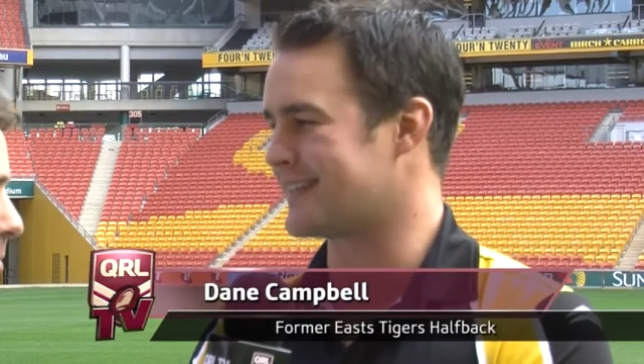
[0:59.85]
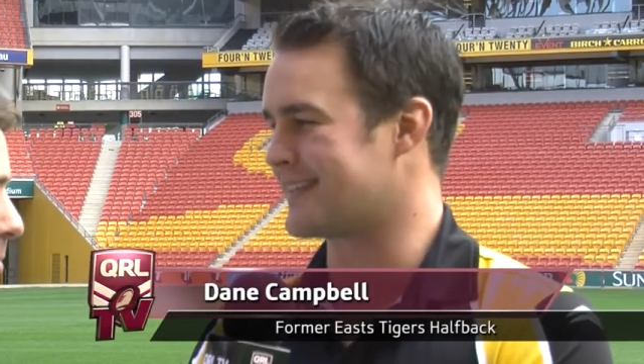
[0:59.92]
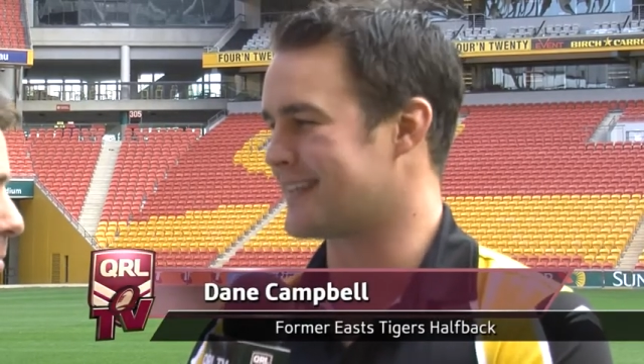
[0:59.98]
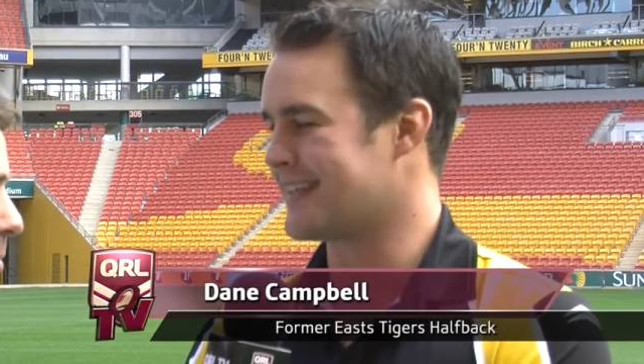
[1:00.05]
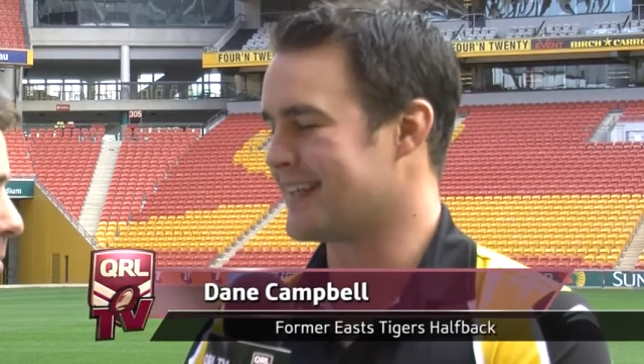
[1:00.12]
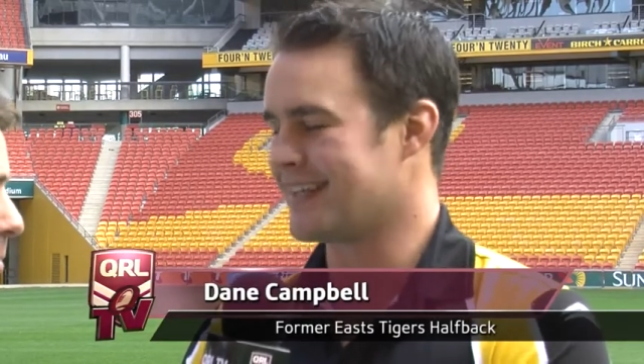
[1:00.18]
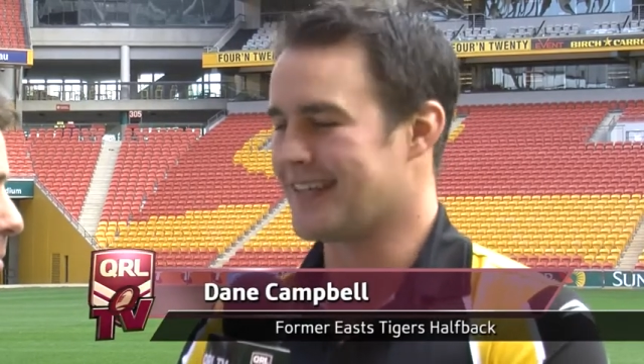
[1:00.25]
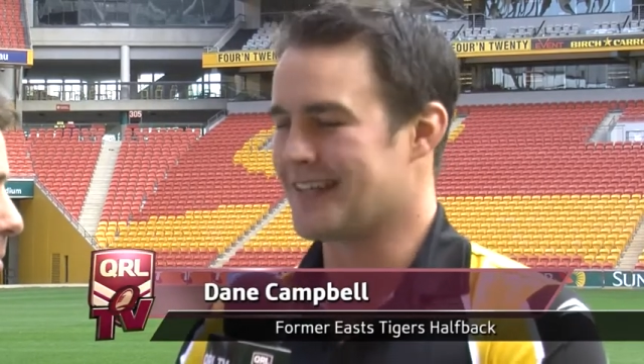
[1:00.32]
and
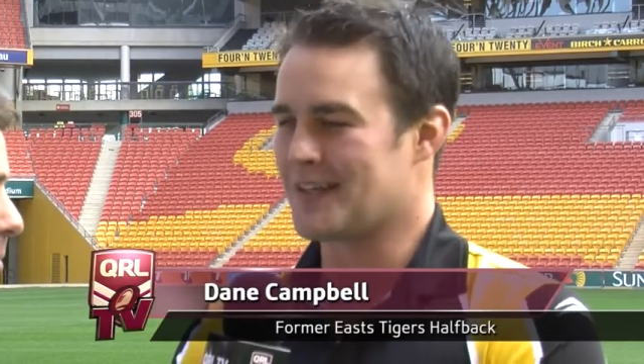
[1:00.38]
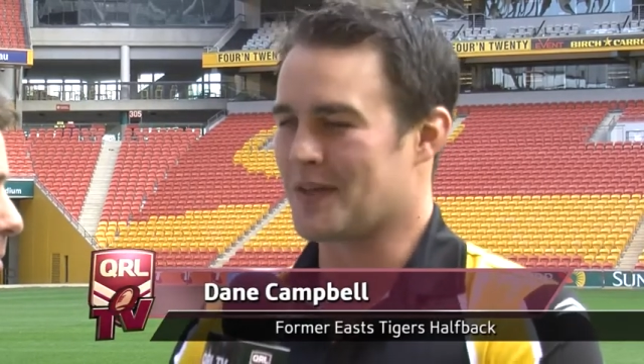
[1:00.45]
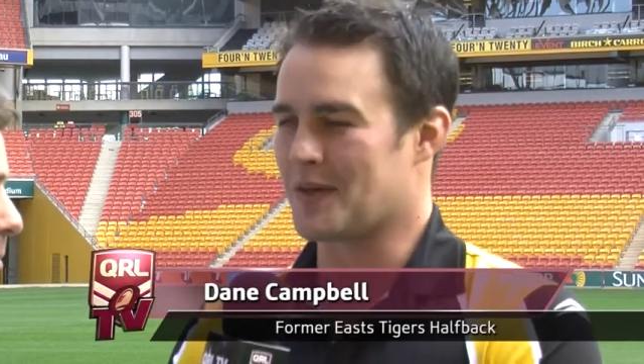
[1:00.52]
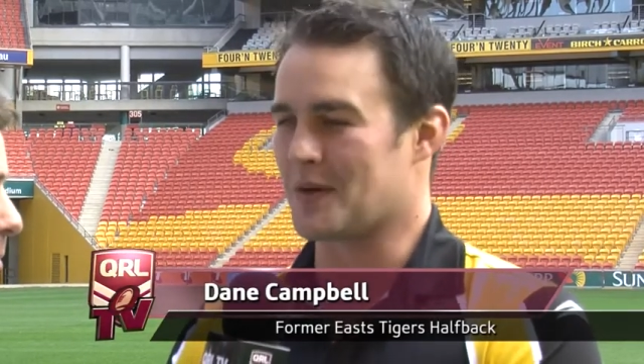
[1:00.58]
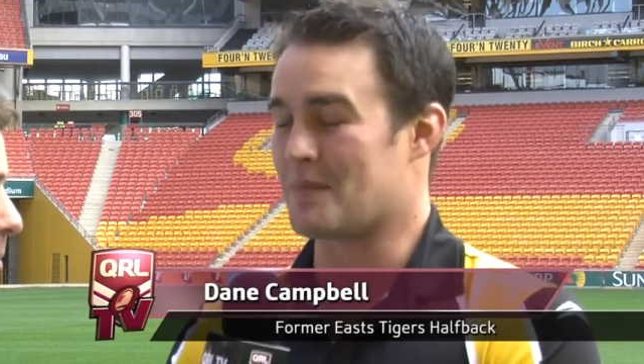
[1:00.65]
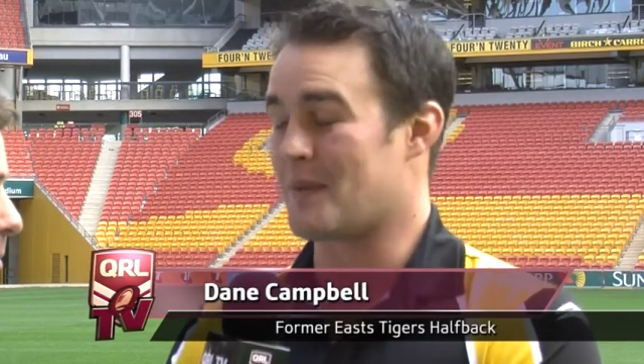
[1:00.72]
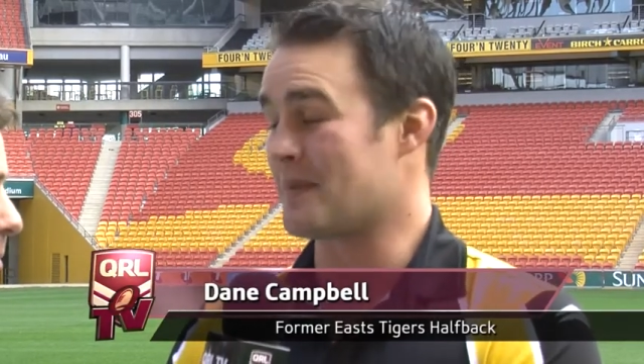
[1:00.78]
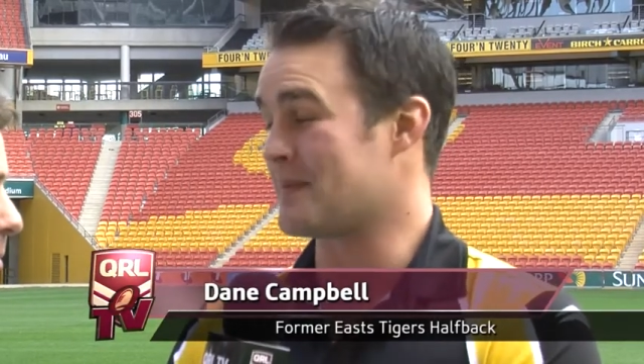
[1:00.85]

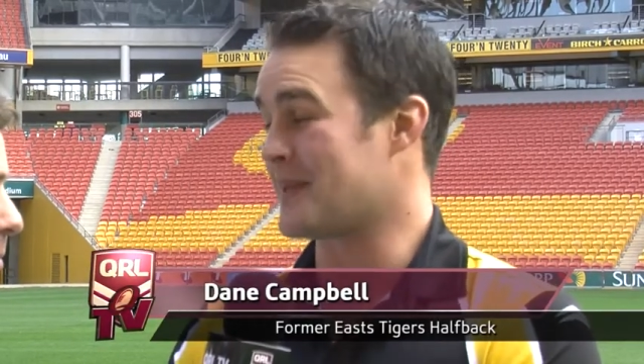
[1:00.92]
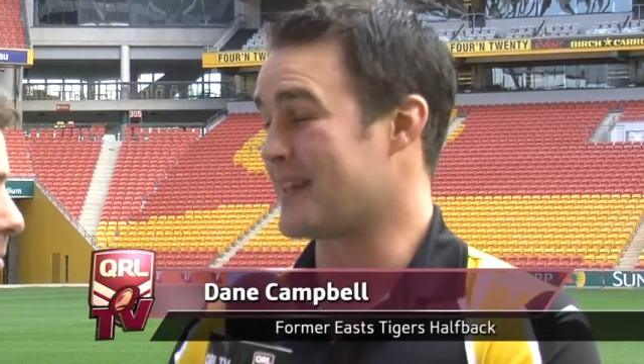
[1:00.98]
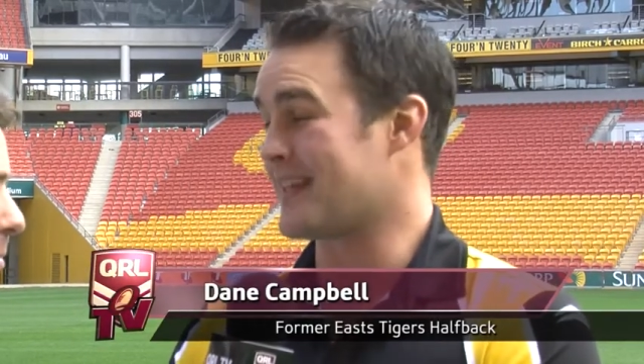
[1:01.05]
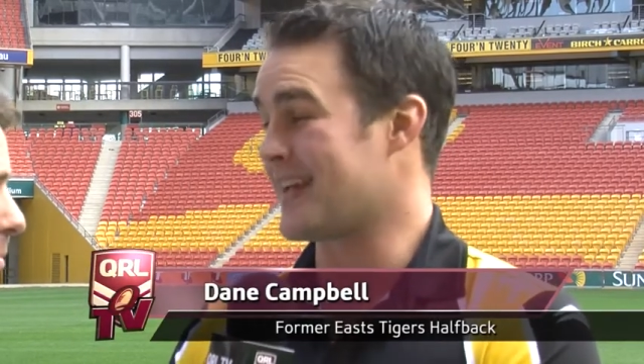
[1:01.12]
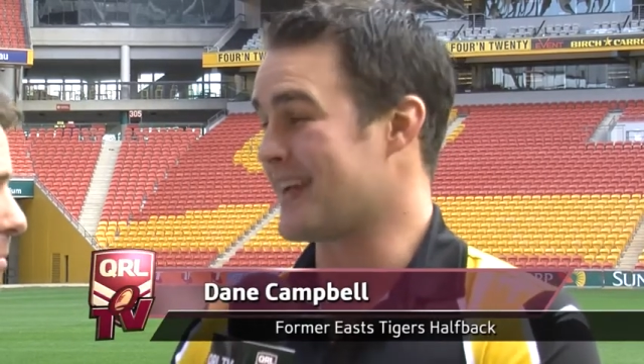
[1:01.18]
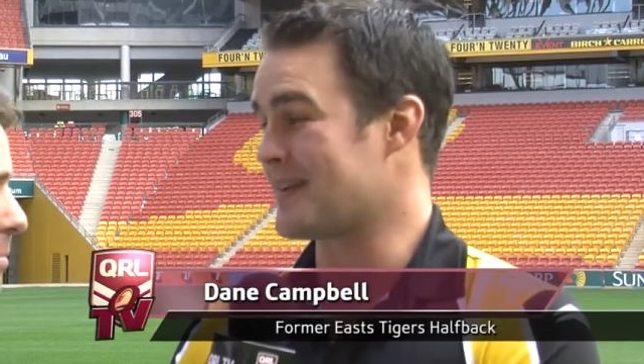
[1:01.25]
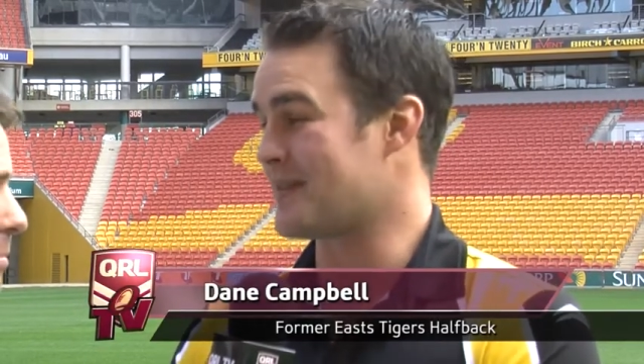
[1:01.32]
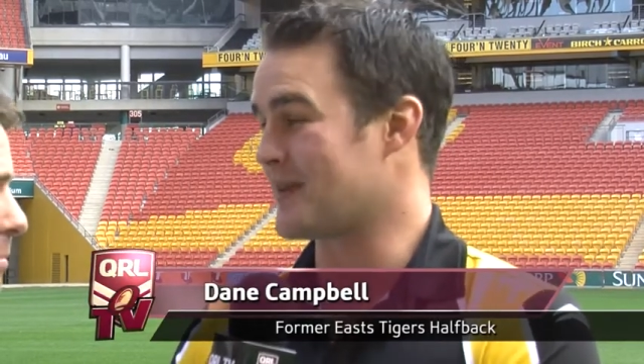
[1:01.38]
got pipped at the end